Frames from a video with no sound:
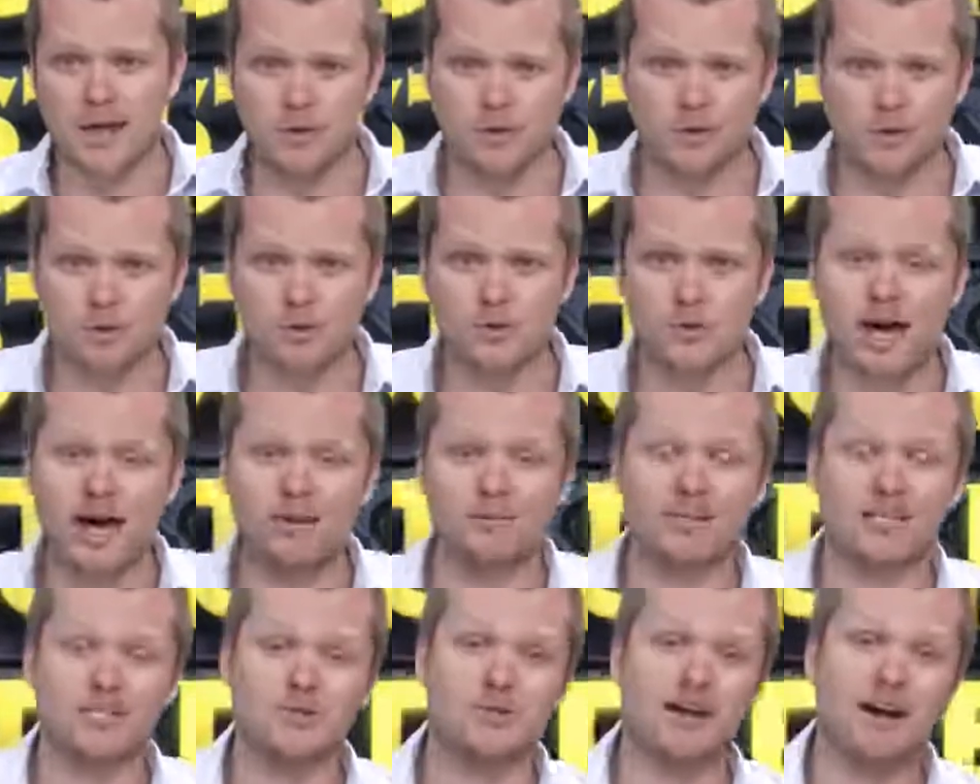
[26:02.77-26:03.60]
through
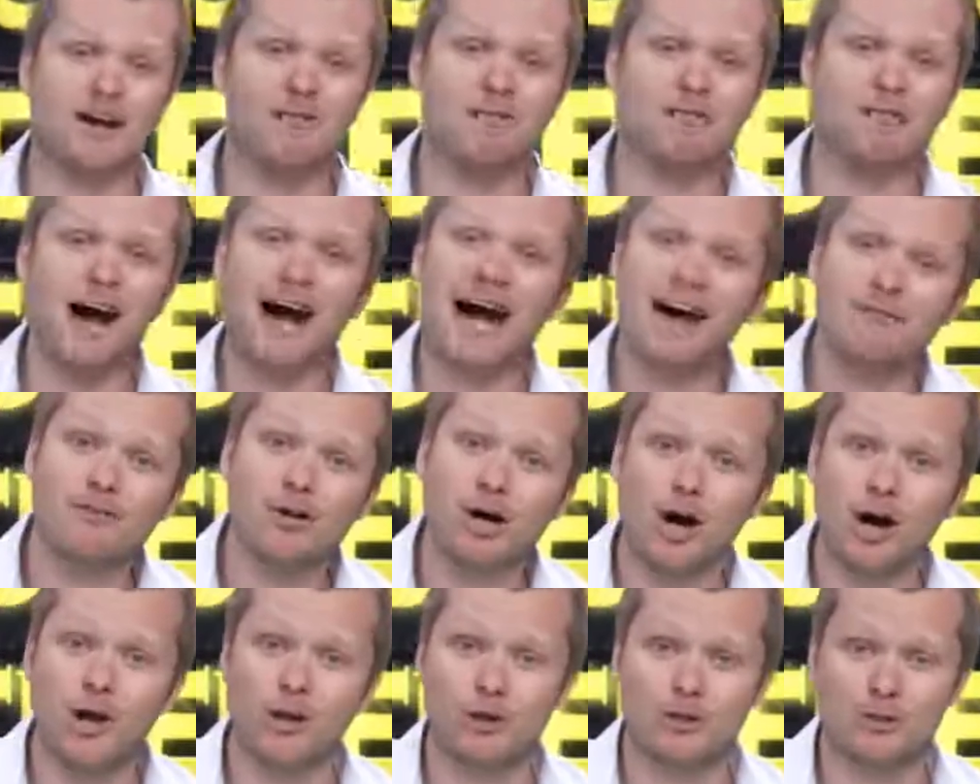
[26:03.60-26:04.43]
that because we got five
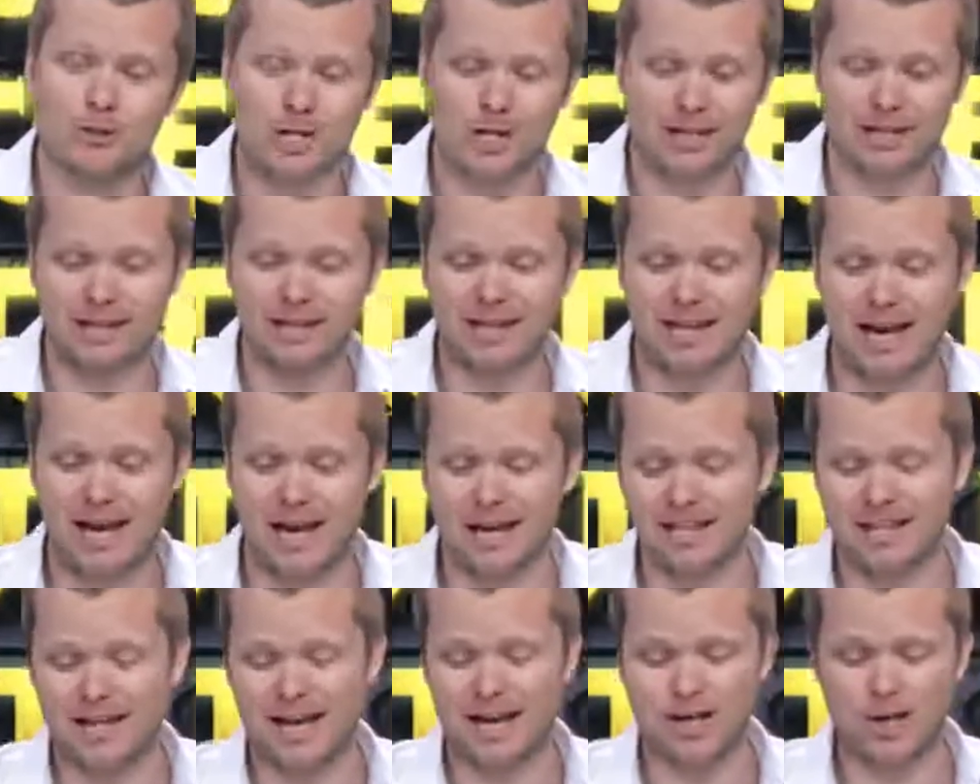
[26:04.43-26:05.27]
callers on the
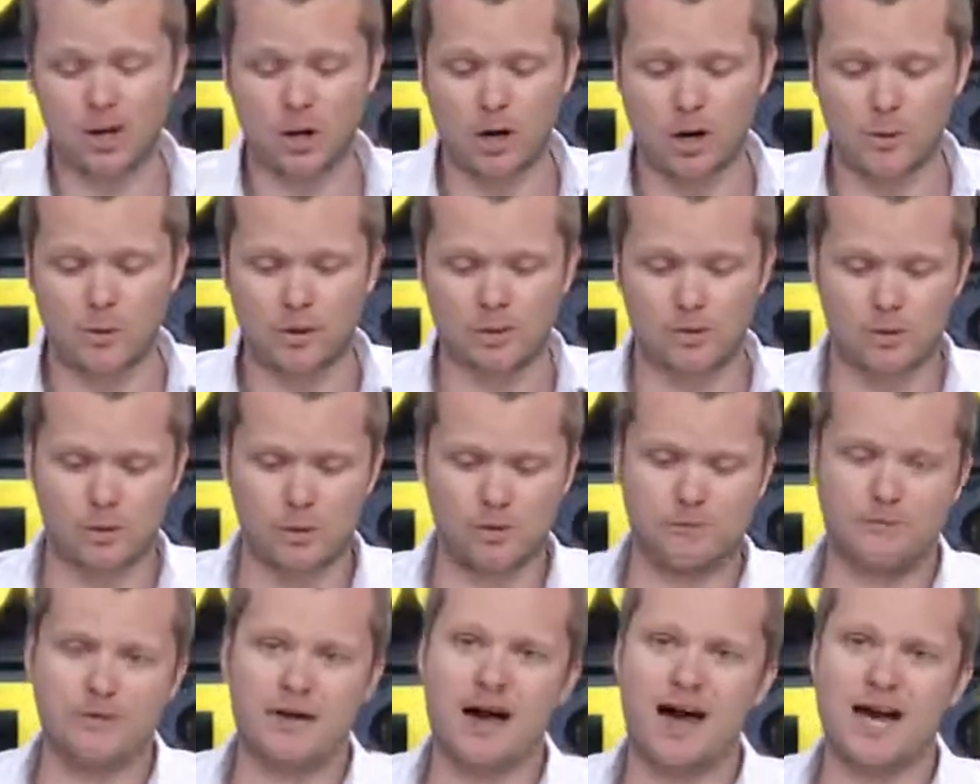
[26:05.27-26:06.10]
line. I know I went through
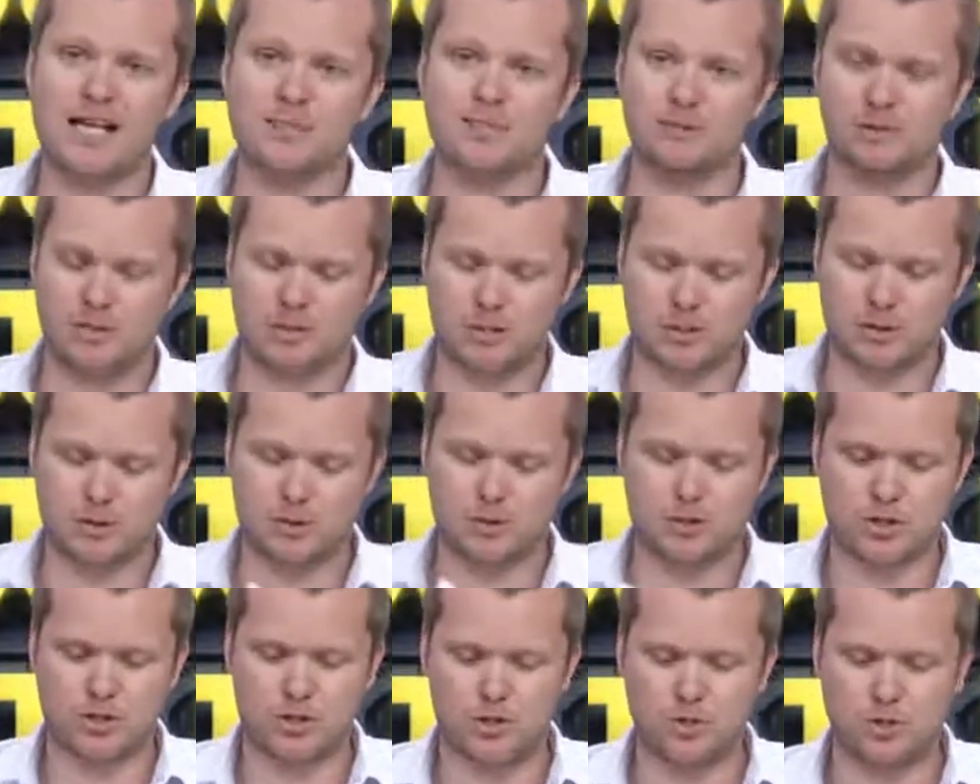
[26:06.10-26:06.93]
it fast, but let's
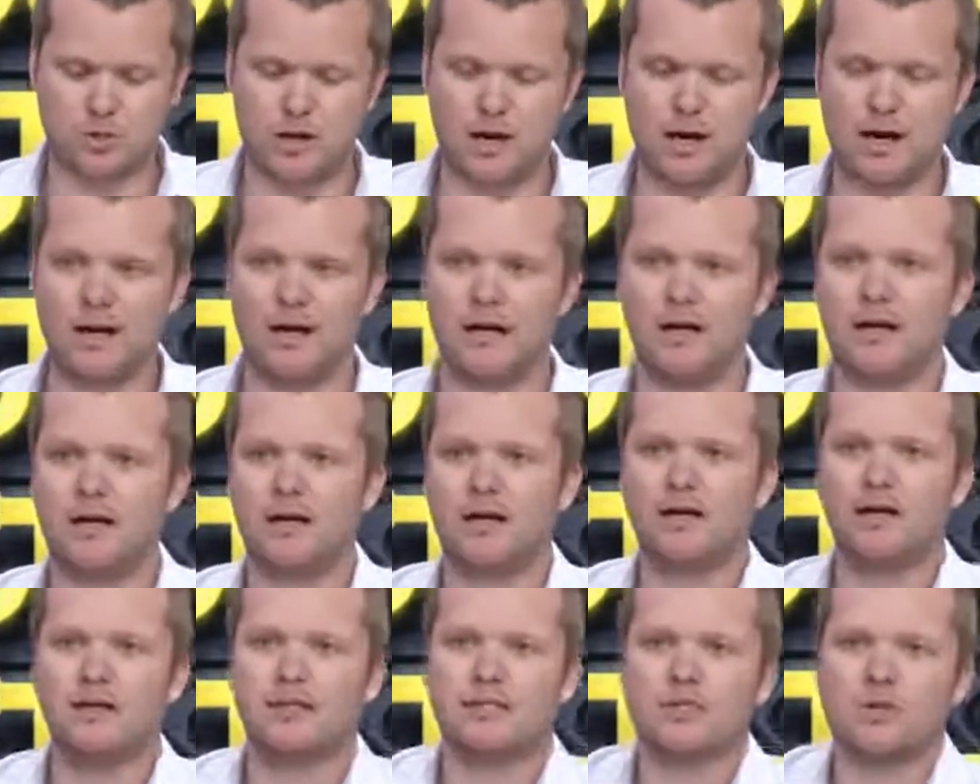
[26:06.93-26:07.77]
go to uh,
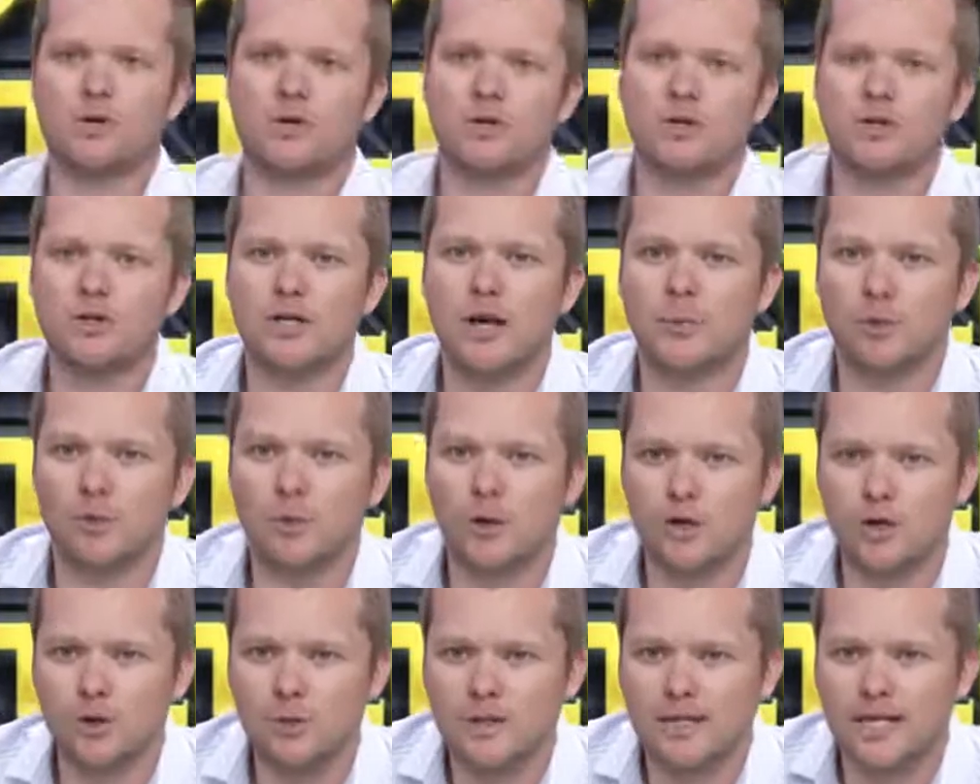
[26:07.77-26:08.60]
let's go to number
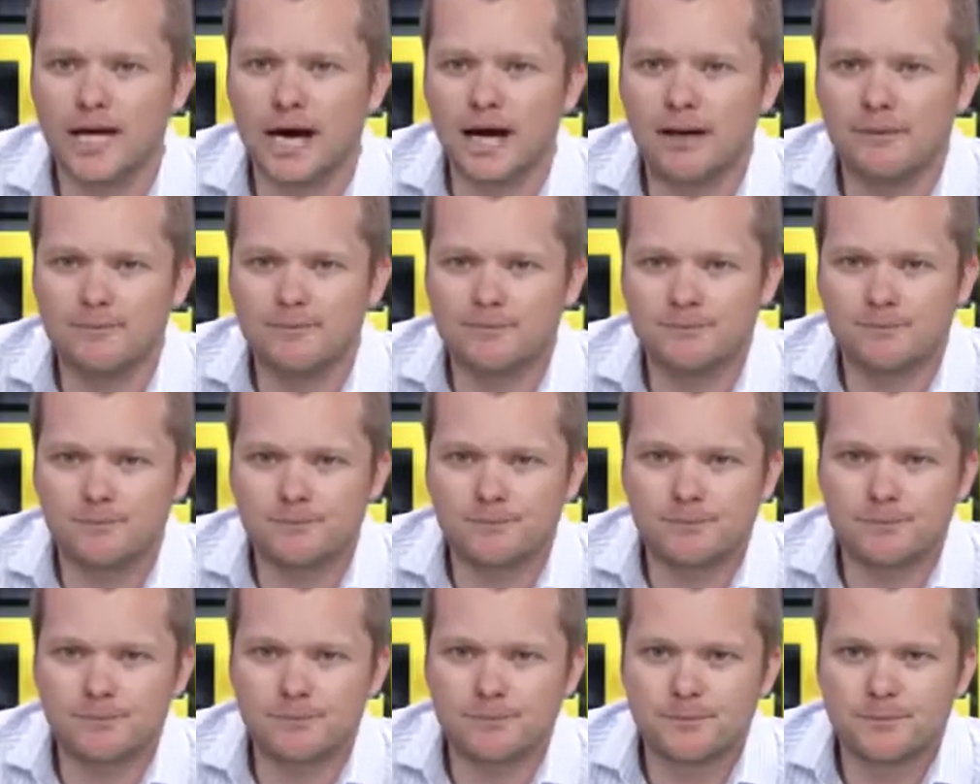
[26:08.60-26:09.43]
one. Who we got? I
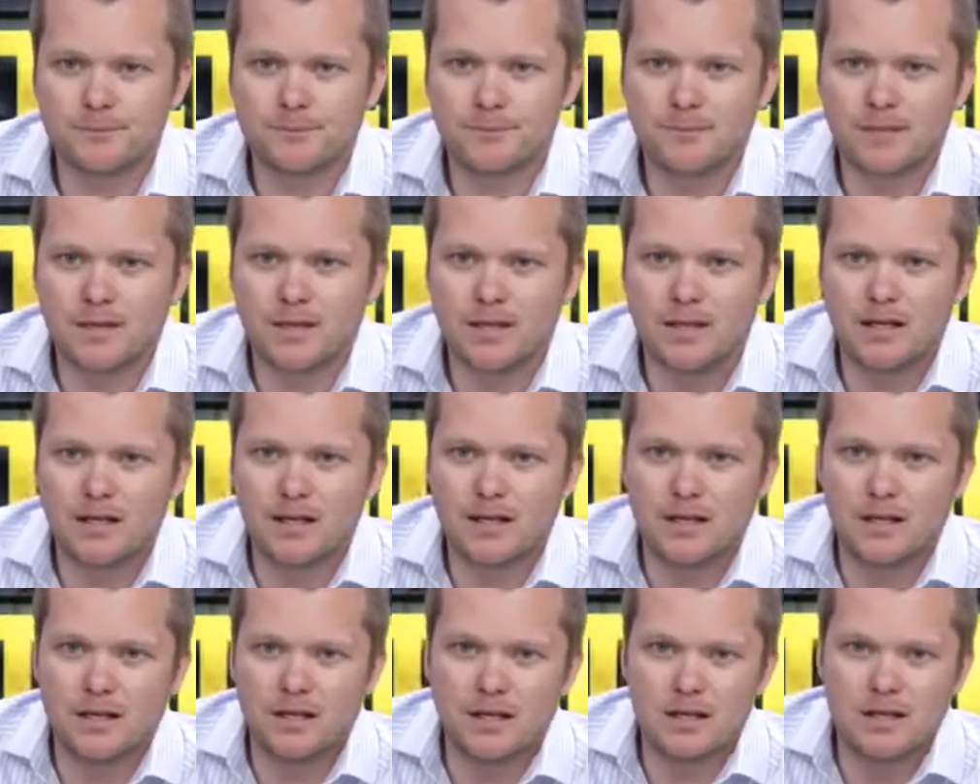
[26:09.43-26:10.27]
got Ted in
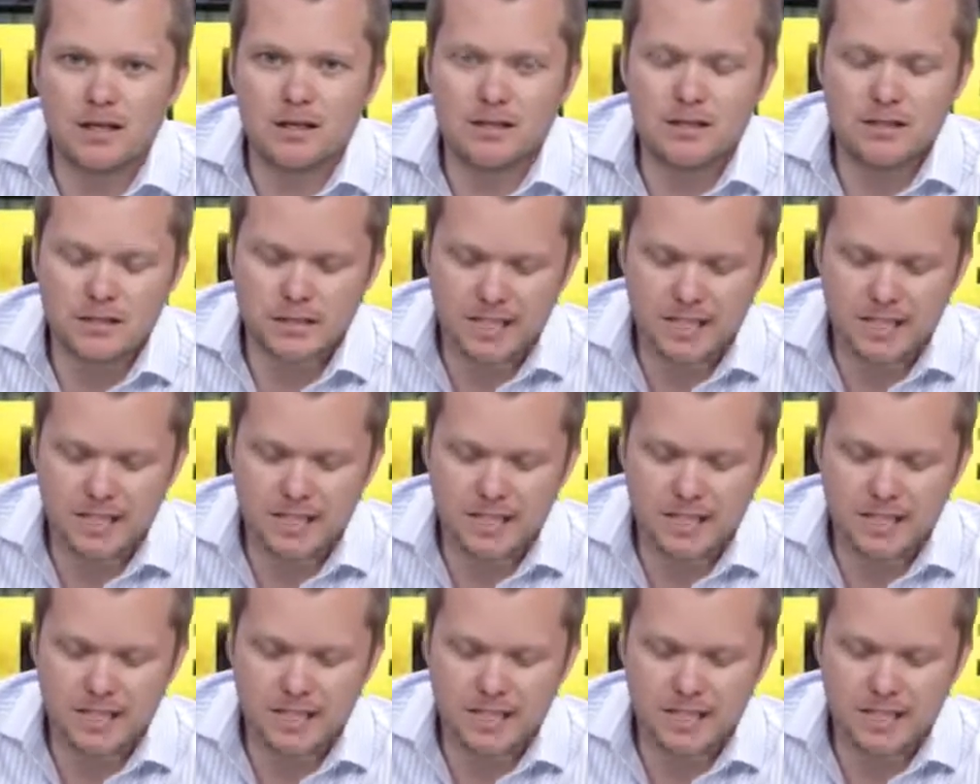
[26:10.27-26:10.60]
South Carolina.